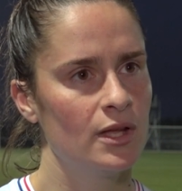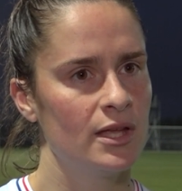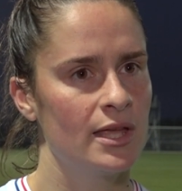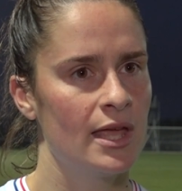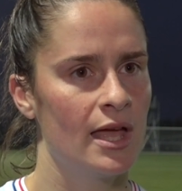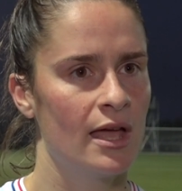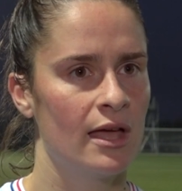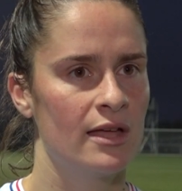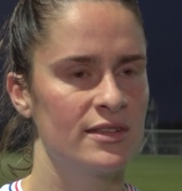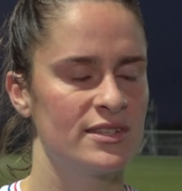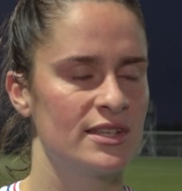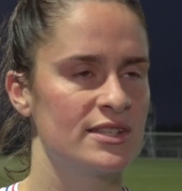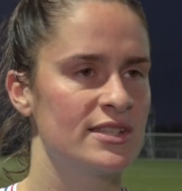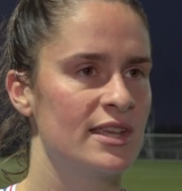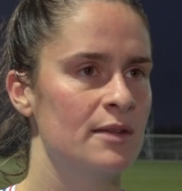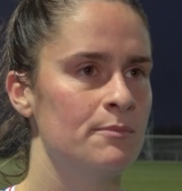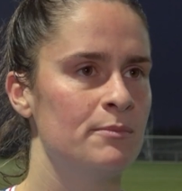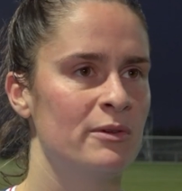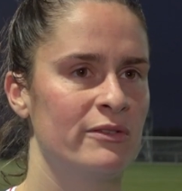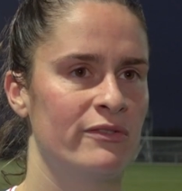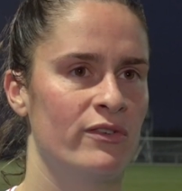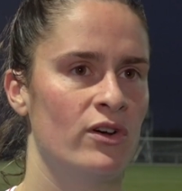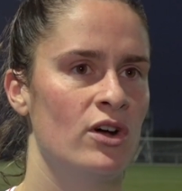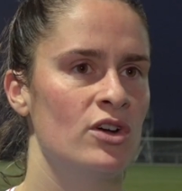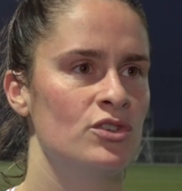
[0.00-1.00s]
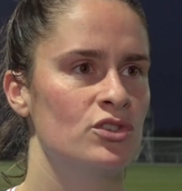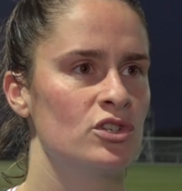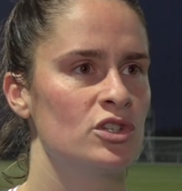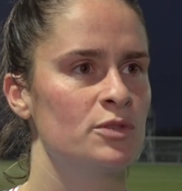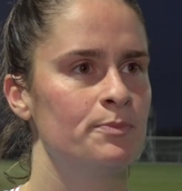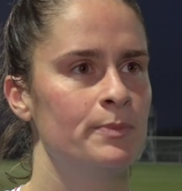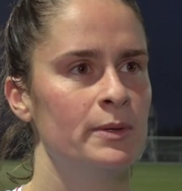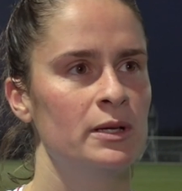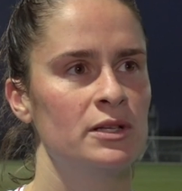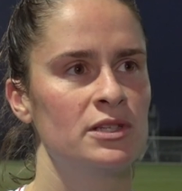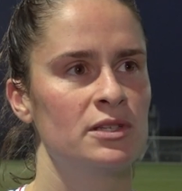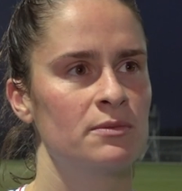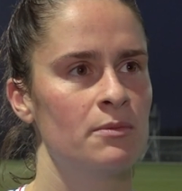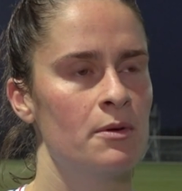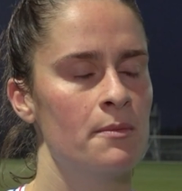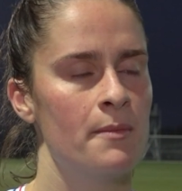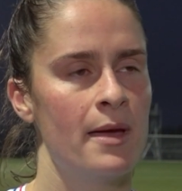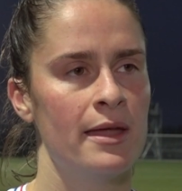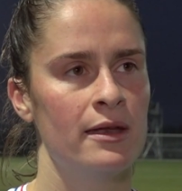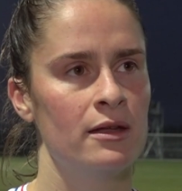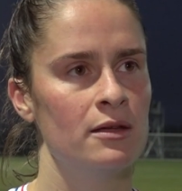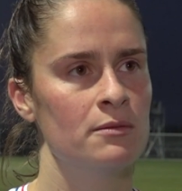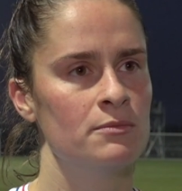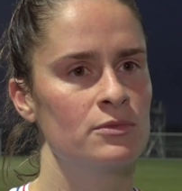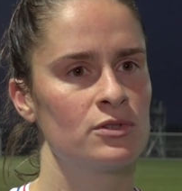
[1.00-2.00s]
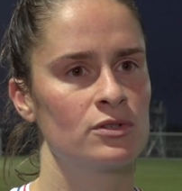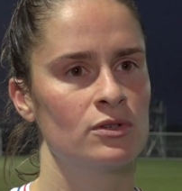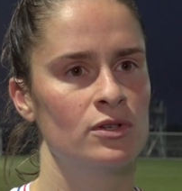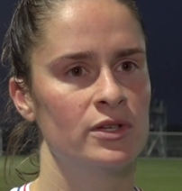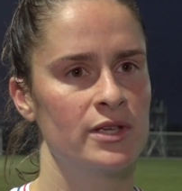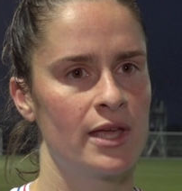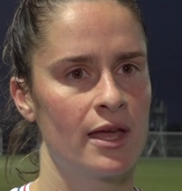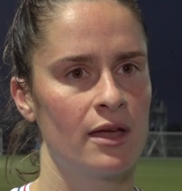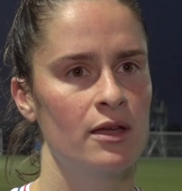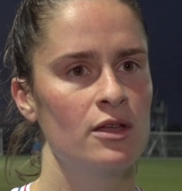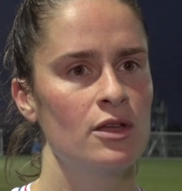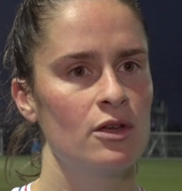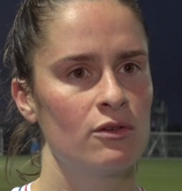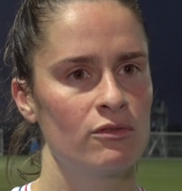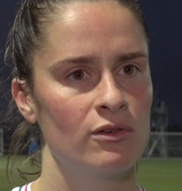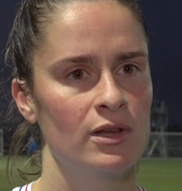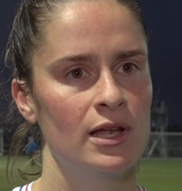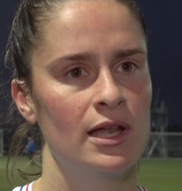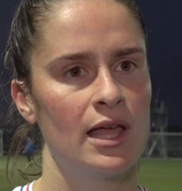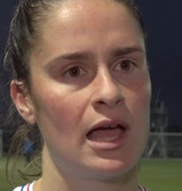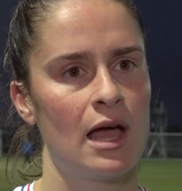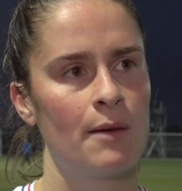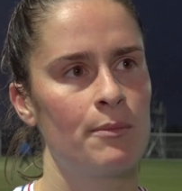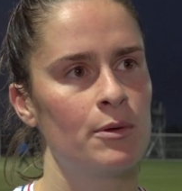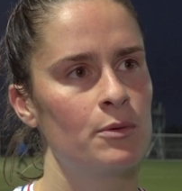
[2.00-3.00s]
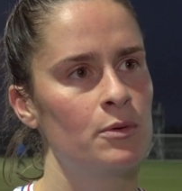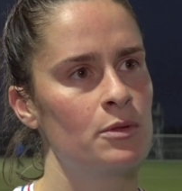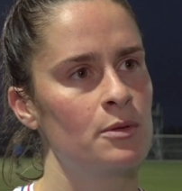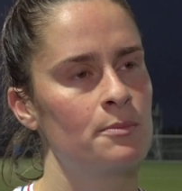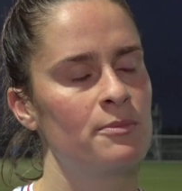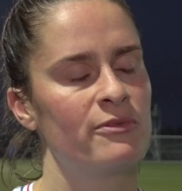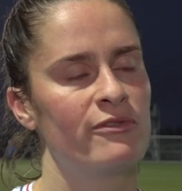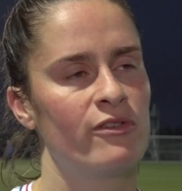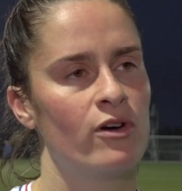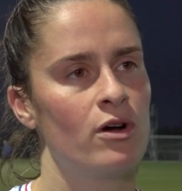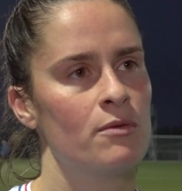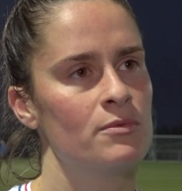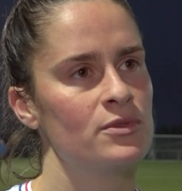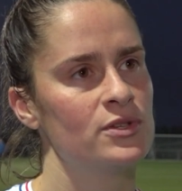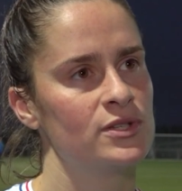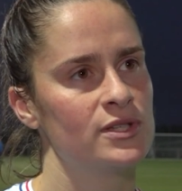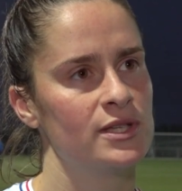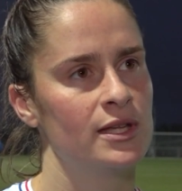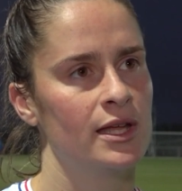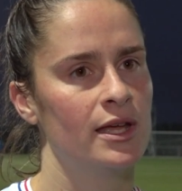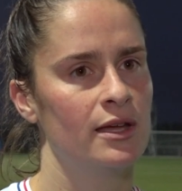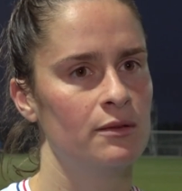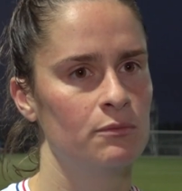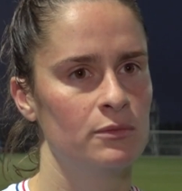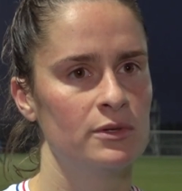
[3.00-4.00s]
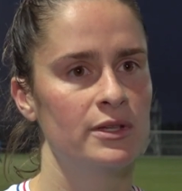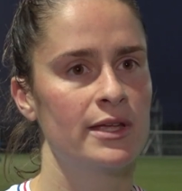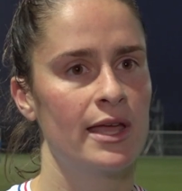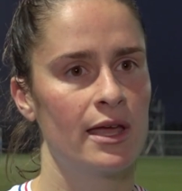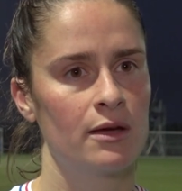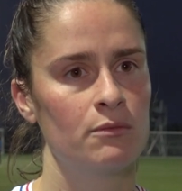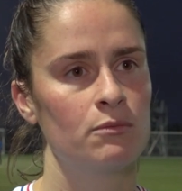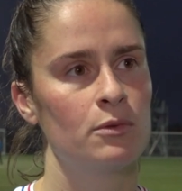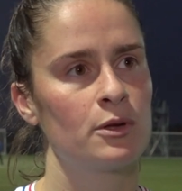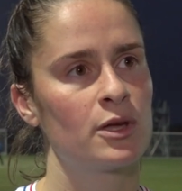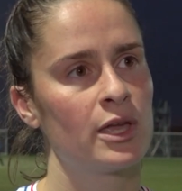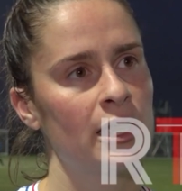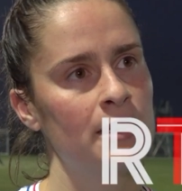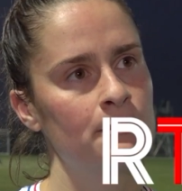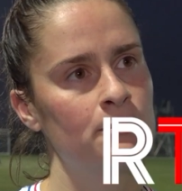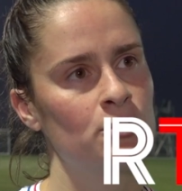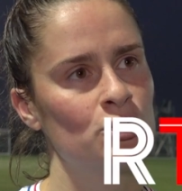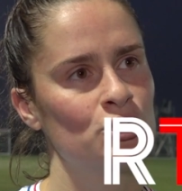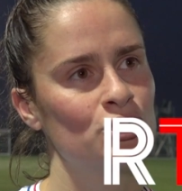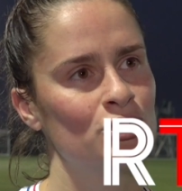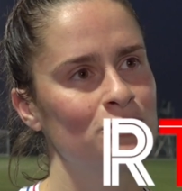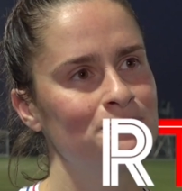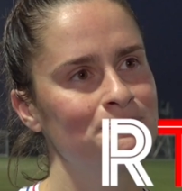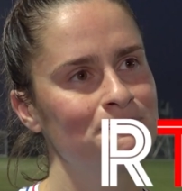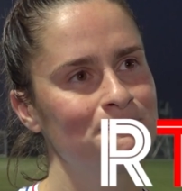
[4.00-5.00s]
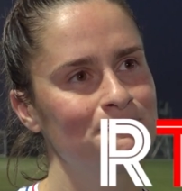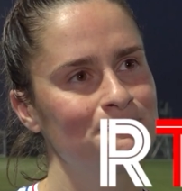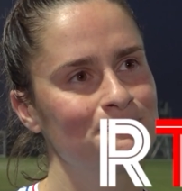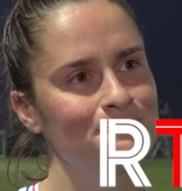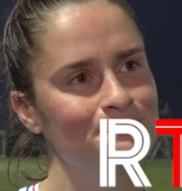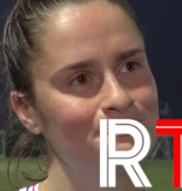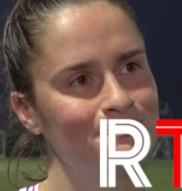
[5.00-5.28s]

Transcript: Yeah, as I said before, it just builds the momentum, so yeah, really happy with the performance today, and yeah, we keep pushing.